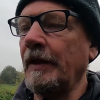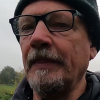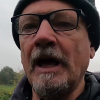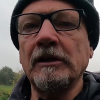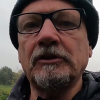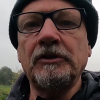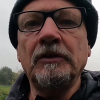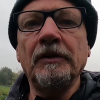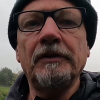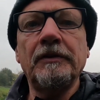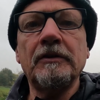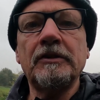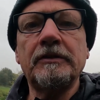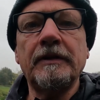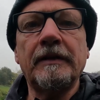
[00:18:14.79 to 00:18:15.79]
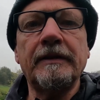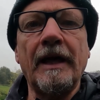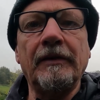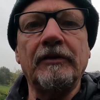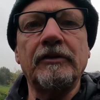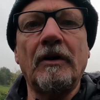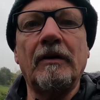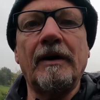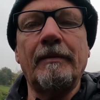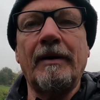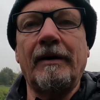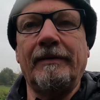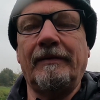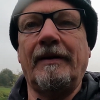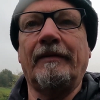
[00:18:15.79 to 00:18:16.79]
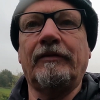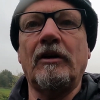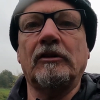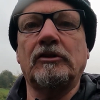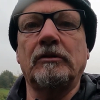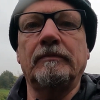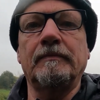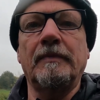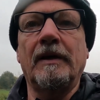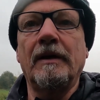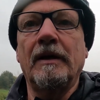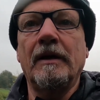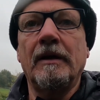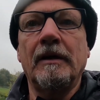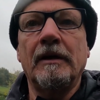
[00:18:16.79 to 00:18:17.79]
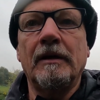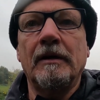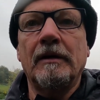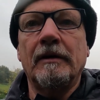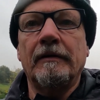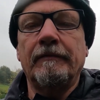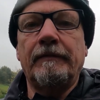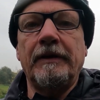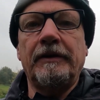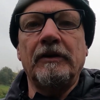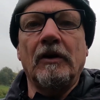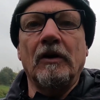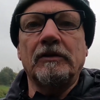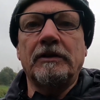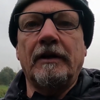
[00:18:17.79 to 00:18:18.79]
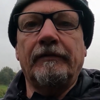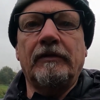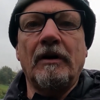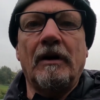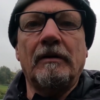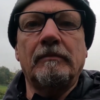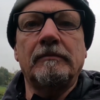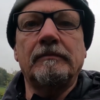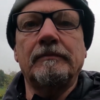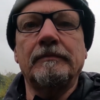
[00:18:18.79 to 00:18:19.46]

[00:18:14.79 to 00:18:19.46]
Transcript: that's done and dusted then. So I've got some videos that have got,